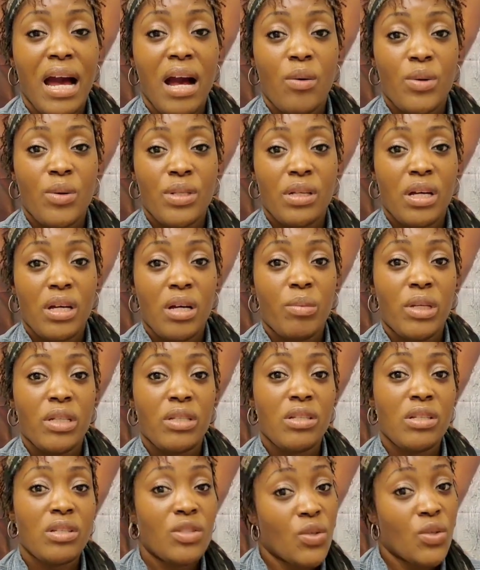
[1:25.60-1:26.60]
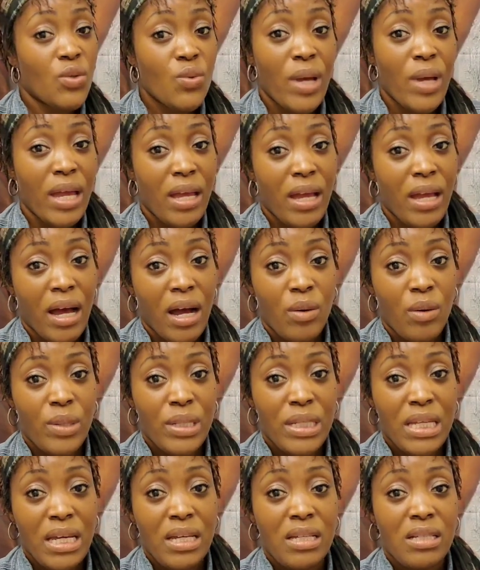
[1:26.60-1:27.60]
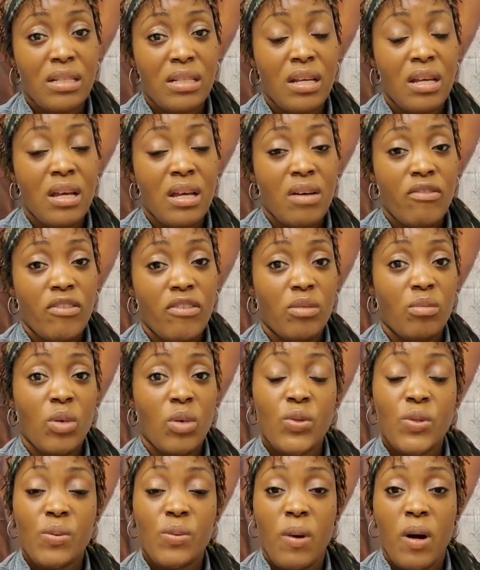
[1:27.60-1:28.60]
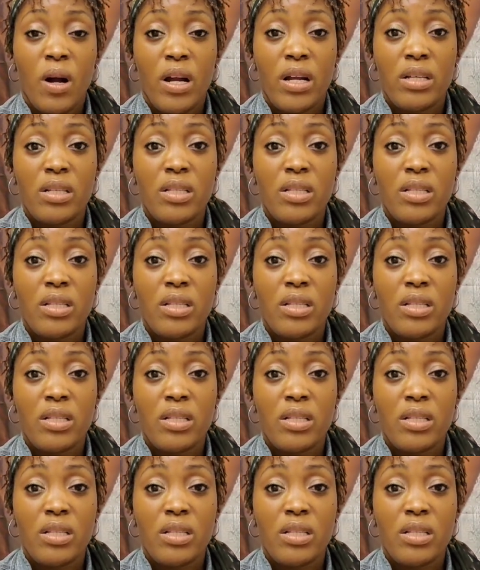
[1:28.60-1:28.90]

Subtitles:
hours up into 2 8-hour days for the most part.